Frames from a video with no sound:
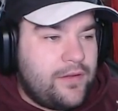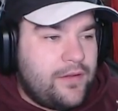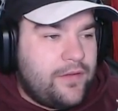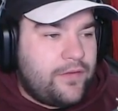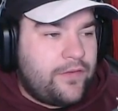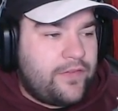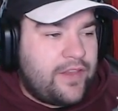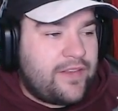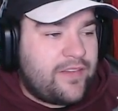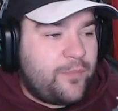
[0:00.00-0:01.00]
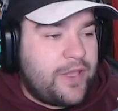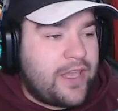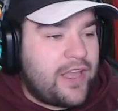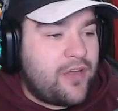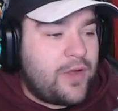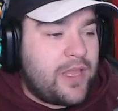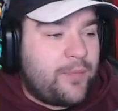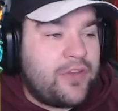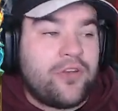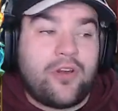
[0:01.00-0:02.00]
So as you see, he does a big AoE,
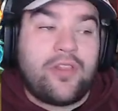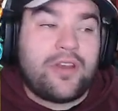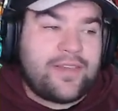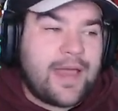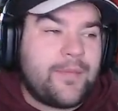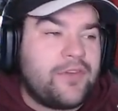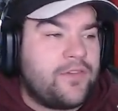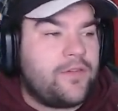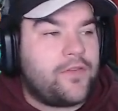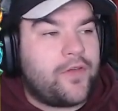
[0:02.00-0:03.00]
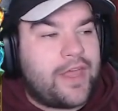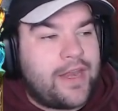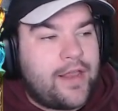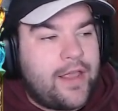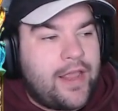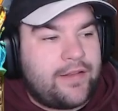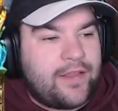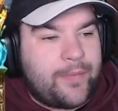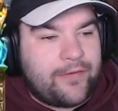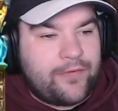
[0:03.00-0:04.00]
but not a lot of damage because he's got that air
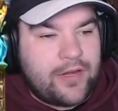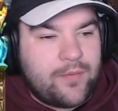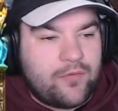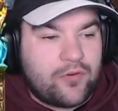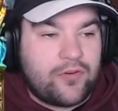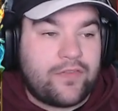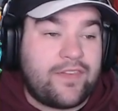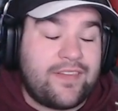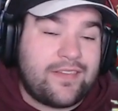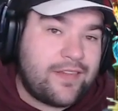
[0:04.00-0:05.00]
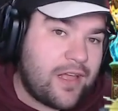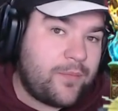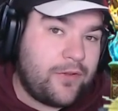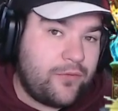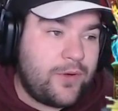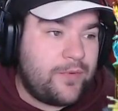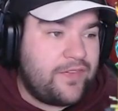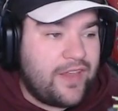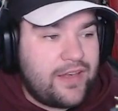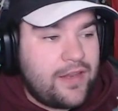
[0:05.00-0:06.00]
debuff on him. It reduces his attack by
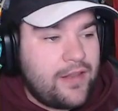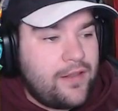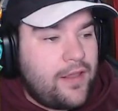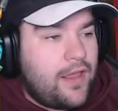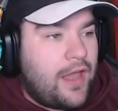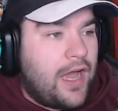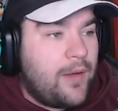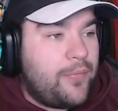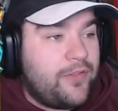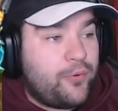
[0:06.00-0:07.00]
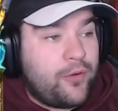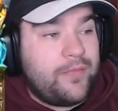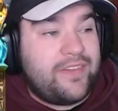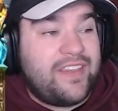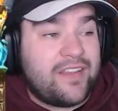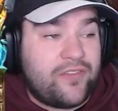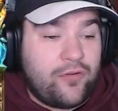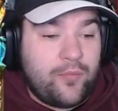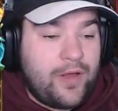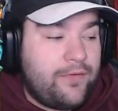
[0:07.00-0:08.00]
20%. But the problem is he has
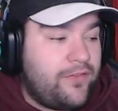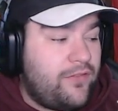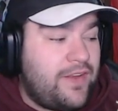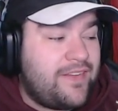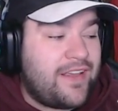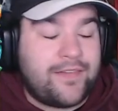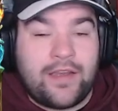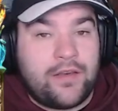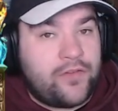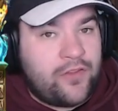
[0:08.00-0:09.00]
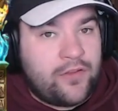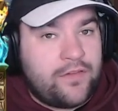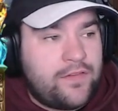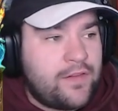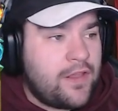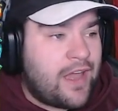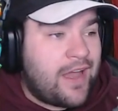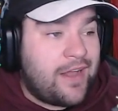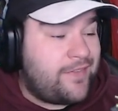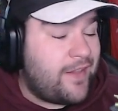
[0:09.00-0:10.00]
2 buffs. So if he takes any turns,
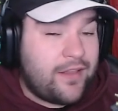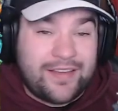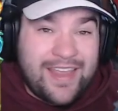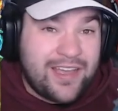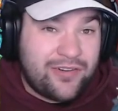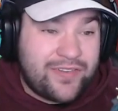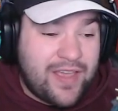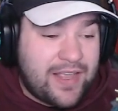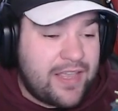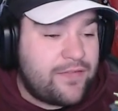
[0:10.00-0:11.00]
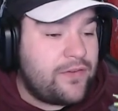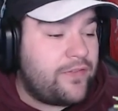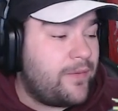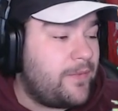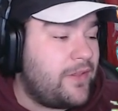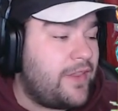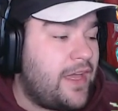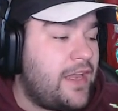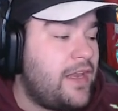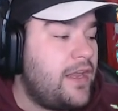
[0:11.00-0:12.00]
a counter attack even, or something like
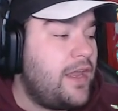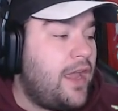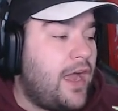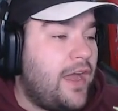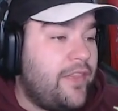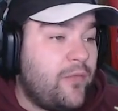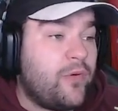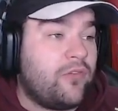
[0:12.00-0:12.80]
that, then we're in